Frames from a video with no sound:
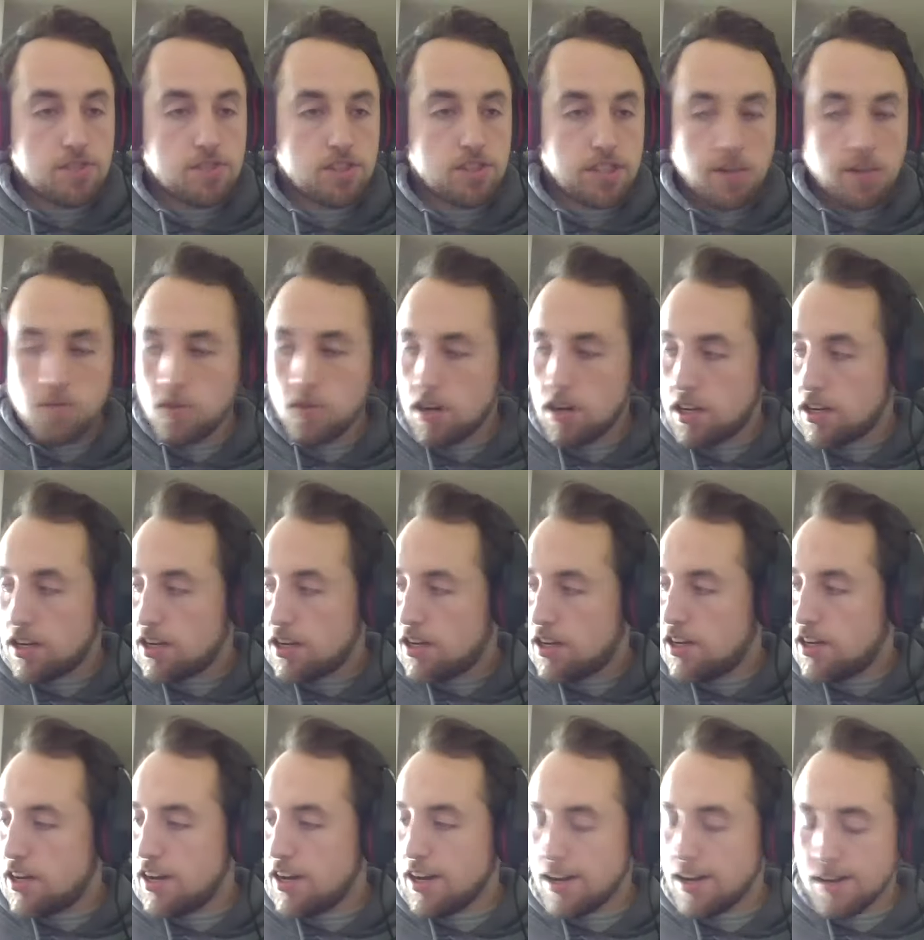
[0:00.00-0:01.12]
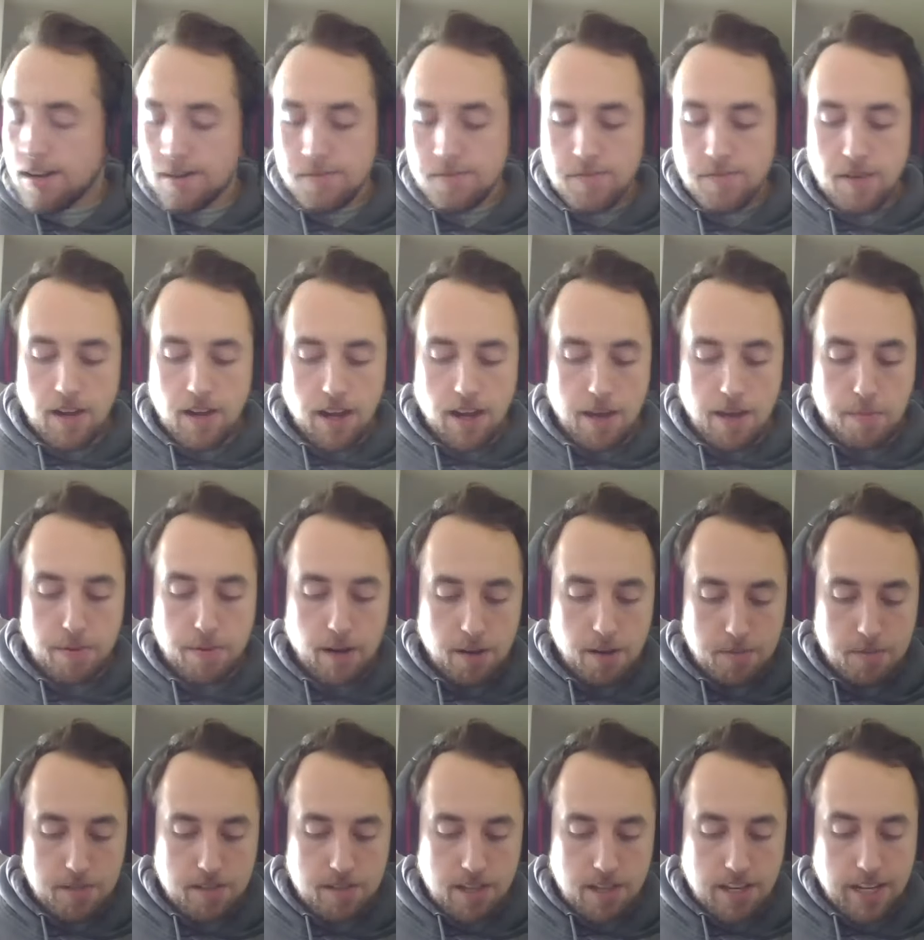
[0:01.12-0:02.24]
for Gen 1. I
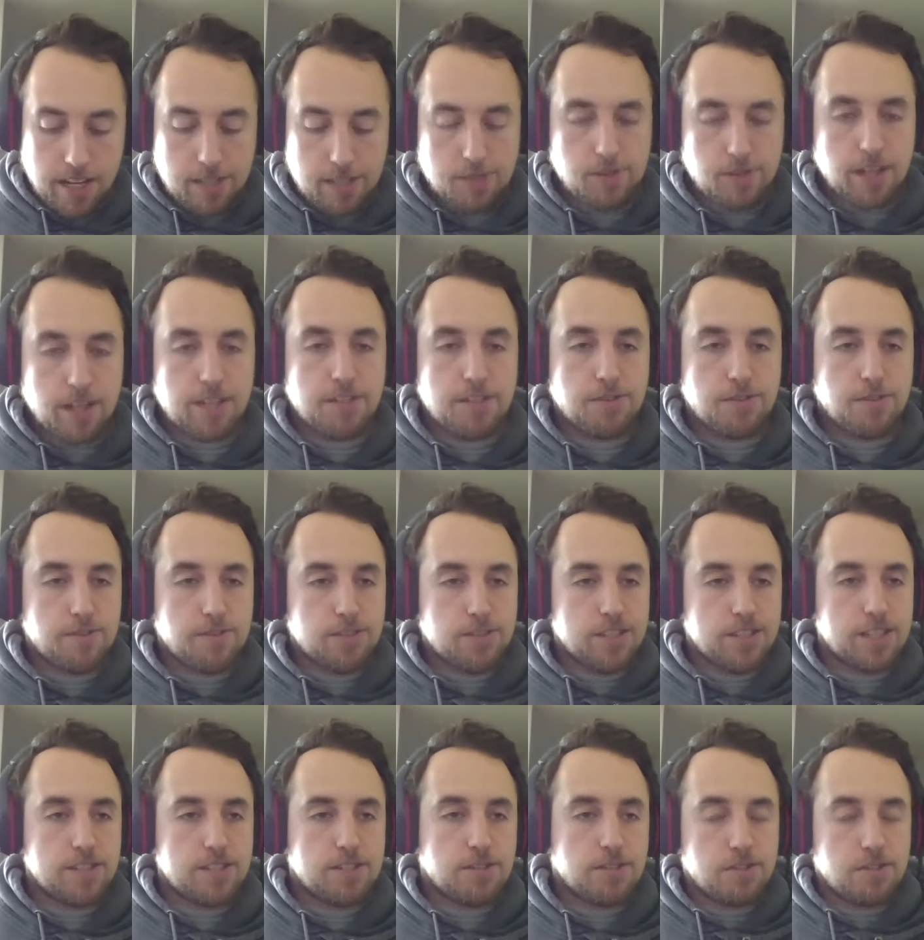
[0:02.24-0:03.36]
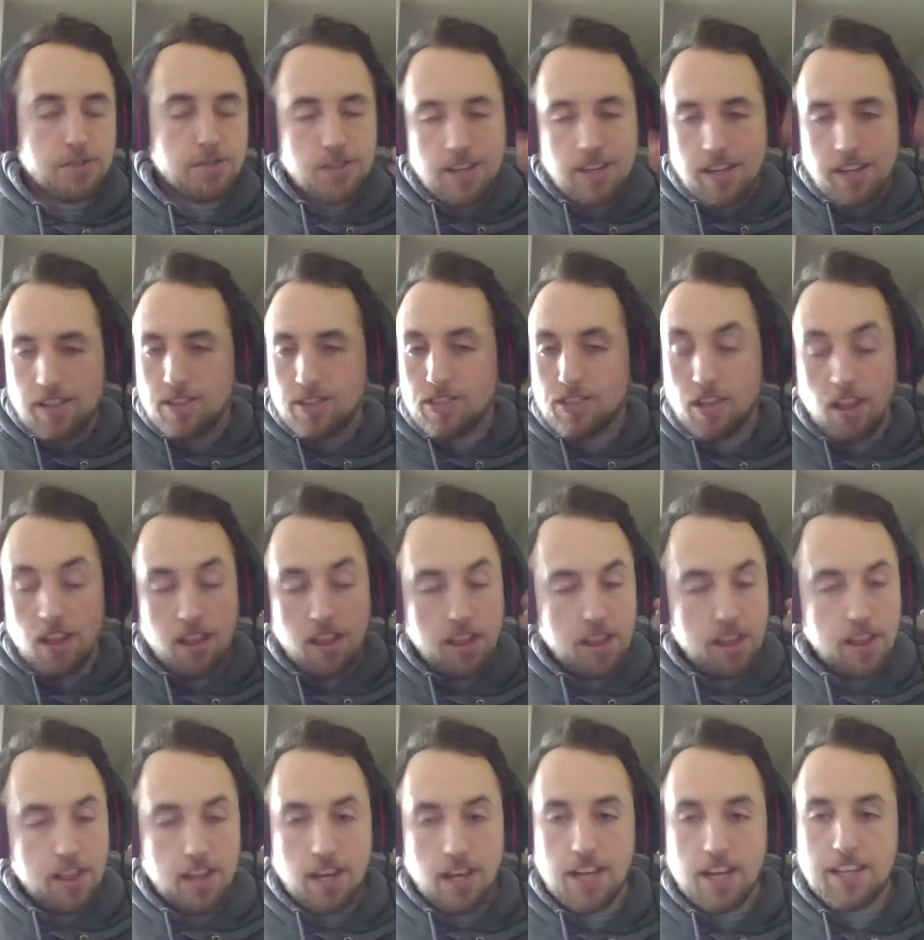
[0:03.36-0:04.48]
promise the next one I do for Gen 2, there's a
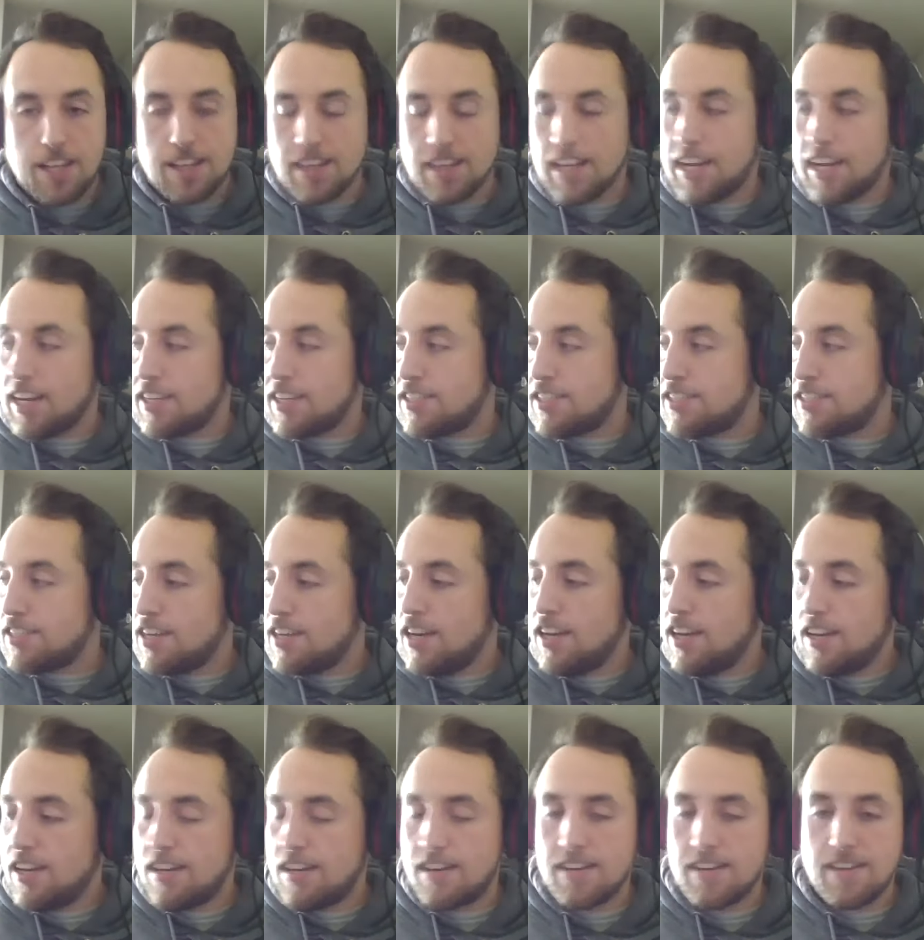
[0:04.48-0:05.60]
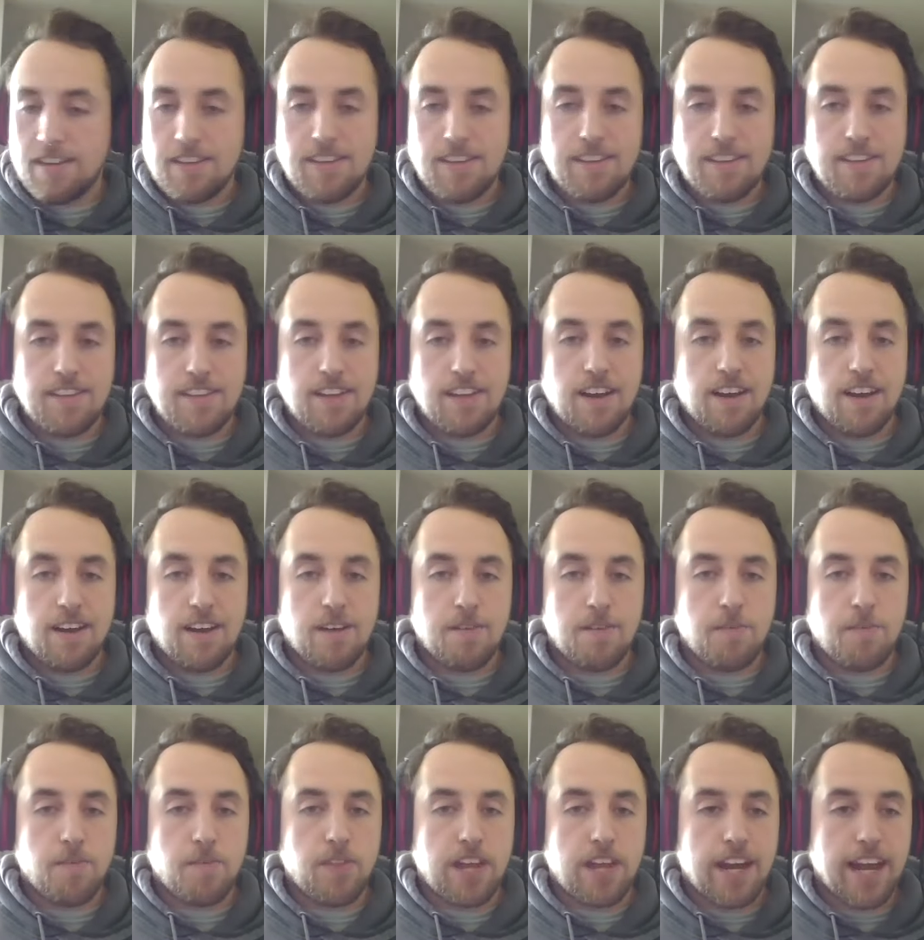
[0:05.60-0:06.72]
lot less
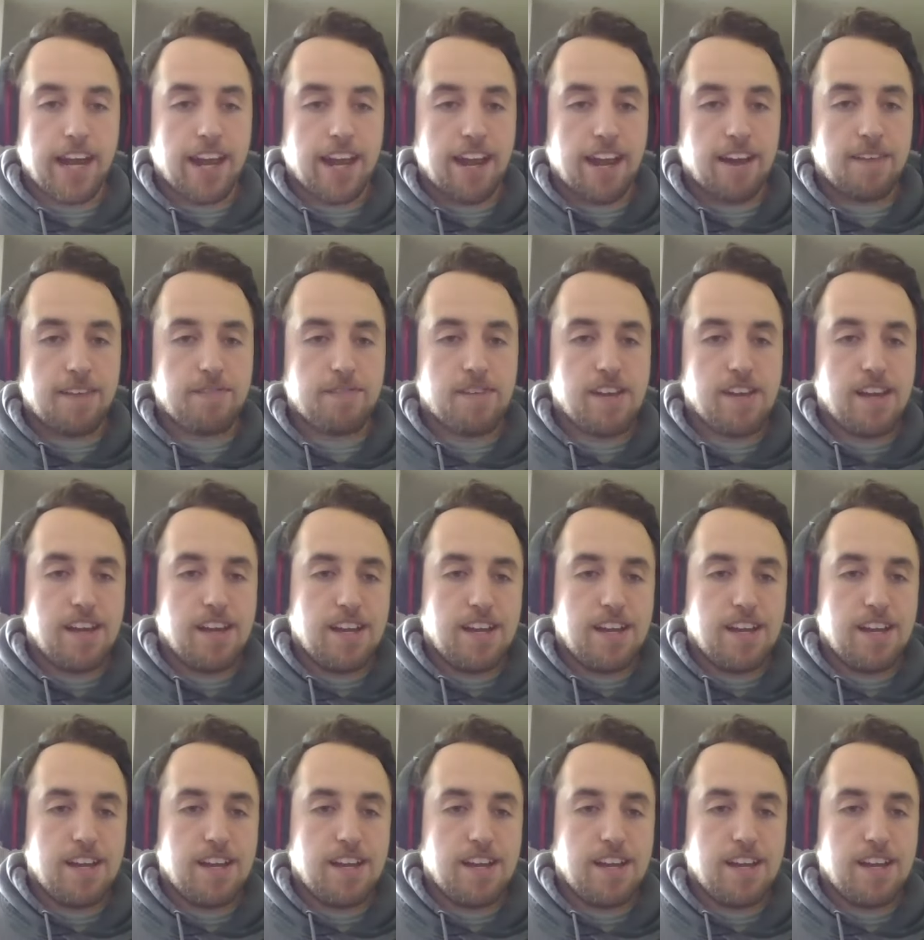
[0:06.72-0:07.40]
that I have.